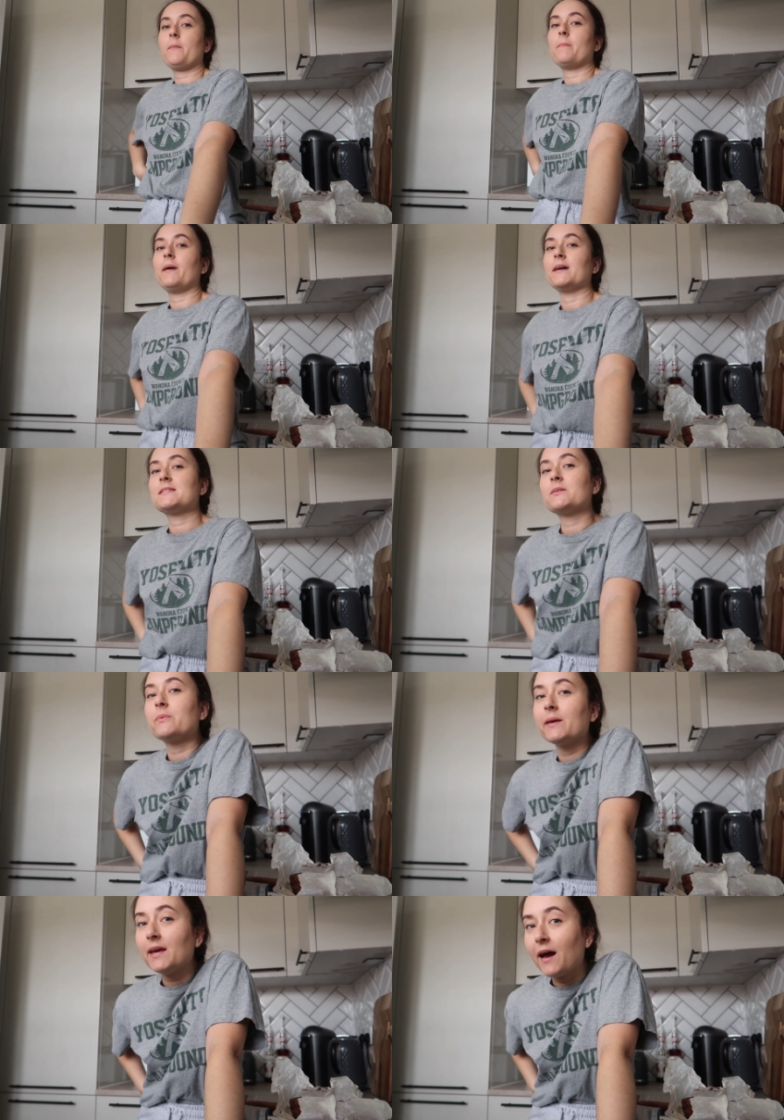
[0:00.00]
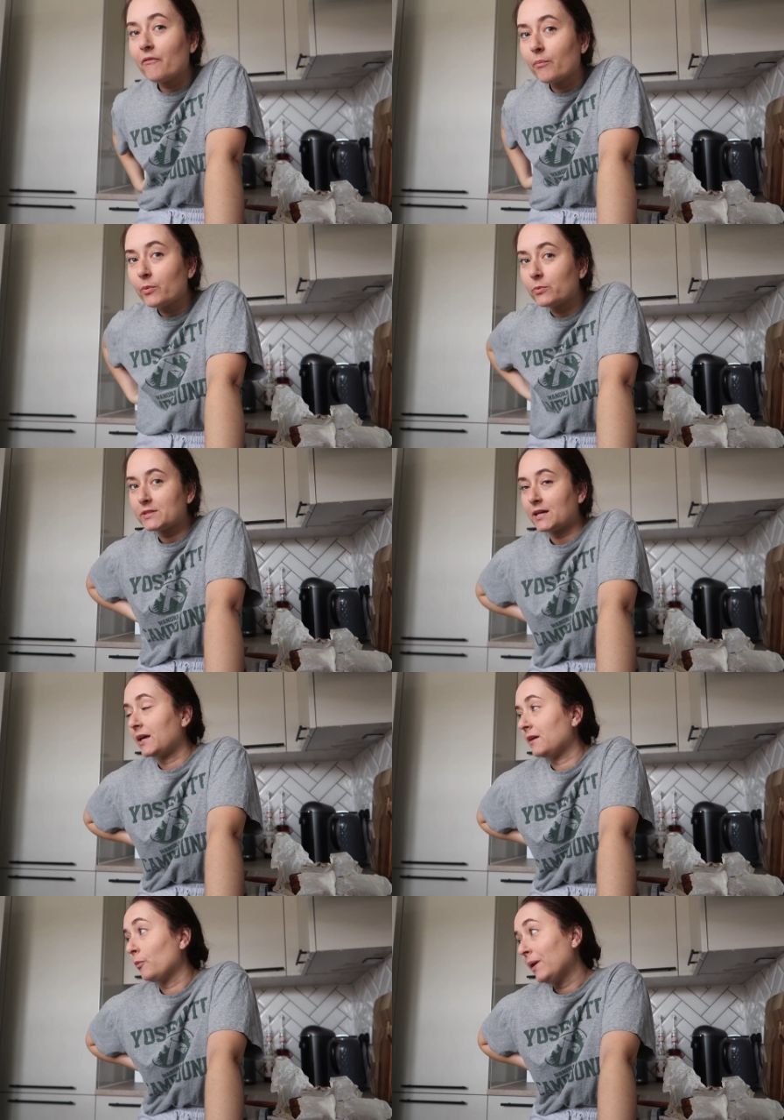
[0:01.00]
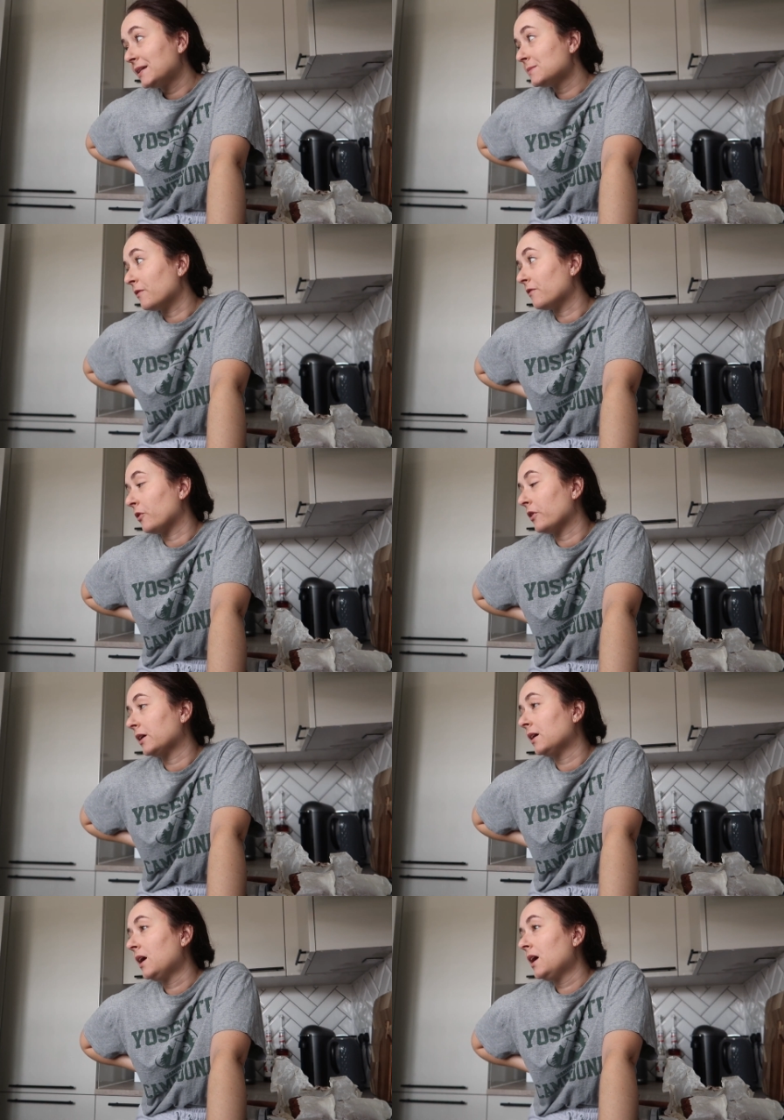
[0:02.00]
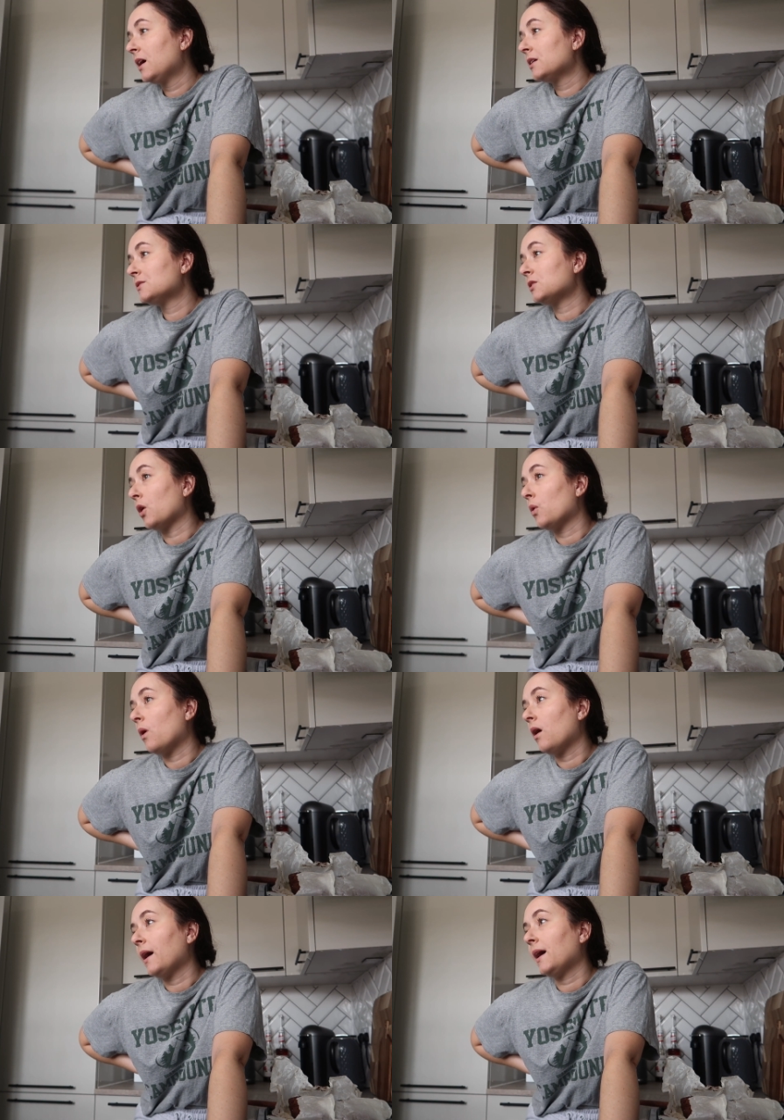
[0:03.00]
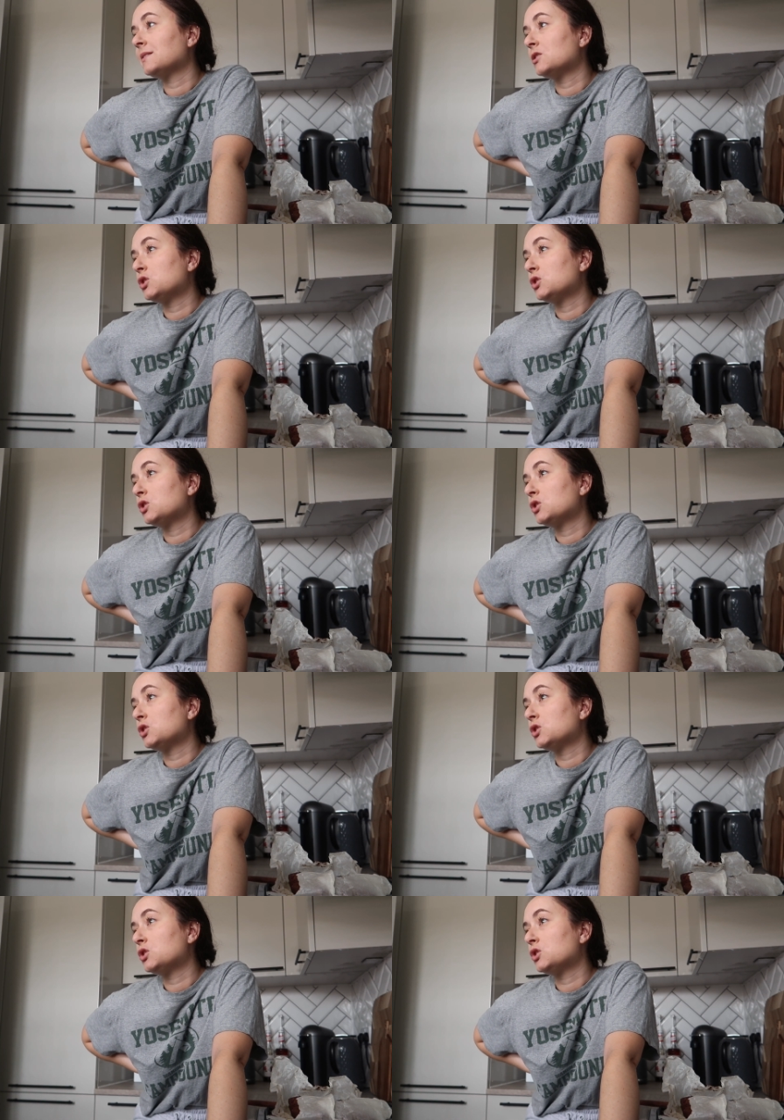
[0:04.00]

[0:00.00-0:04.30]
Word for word: but we haven't bought a replacement for it. So I had to